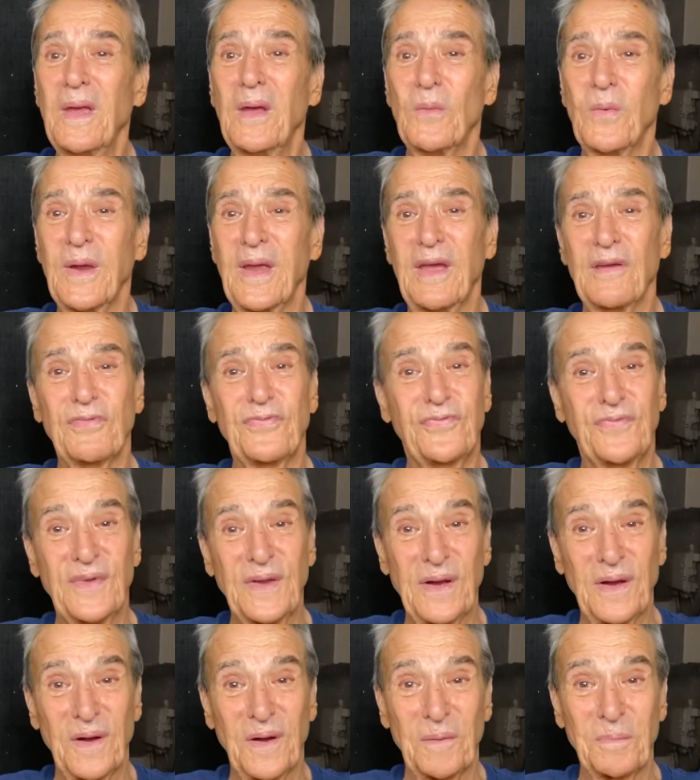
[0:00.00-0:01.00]
we have
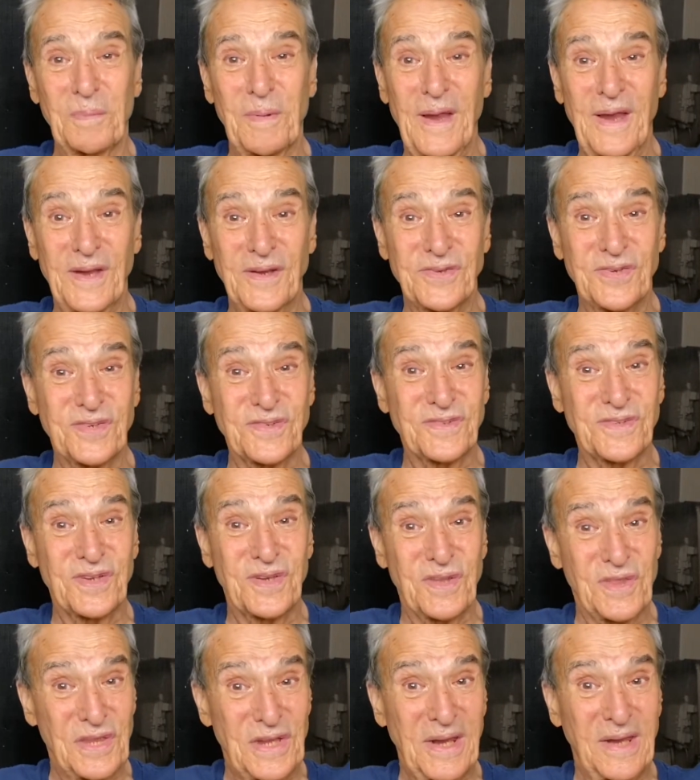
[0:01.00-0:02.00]
fear based
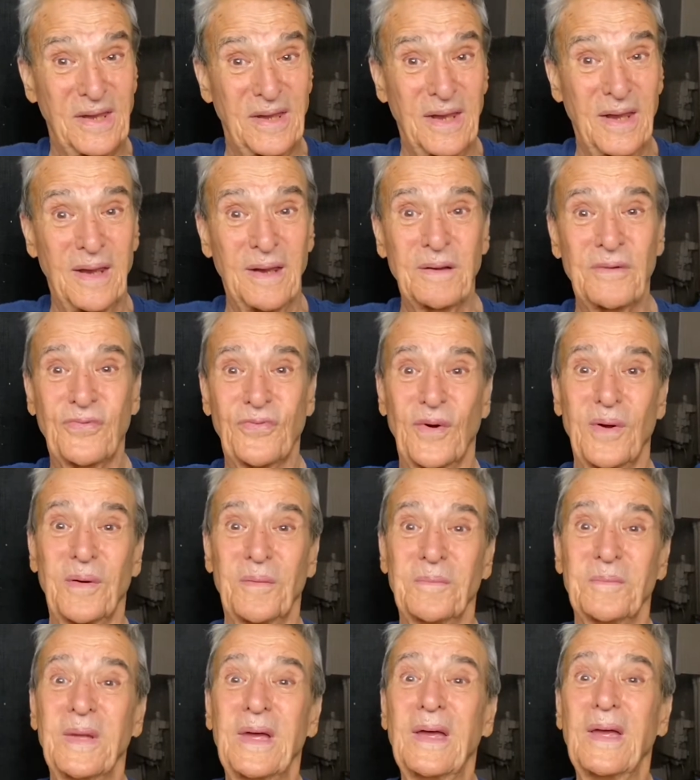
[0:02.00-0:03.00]
thinking
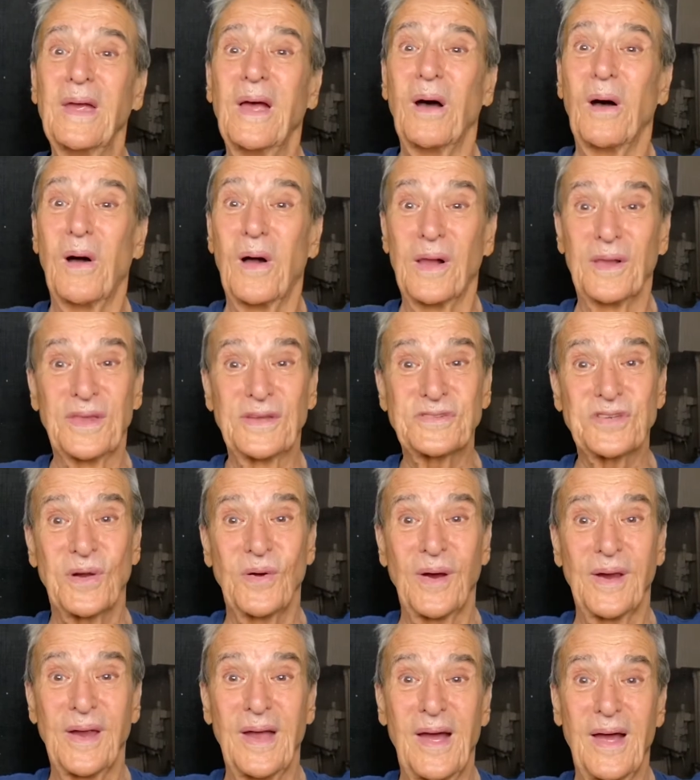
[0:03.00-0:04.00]
from all that's
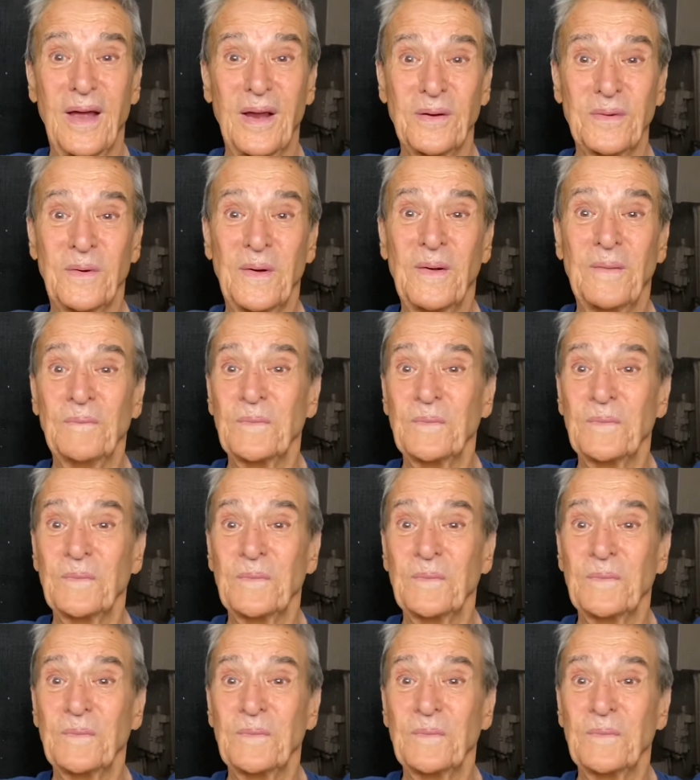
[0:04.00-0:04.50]
going on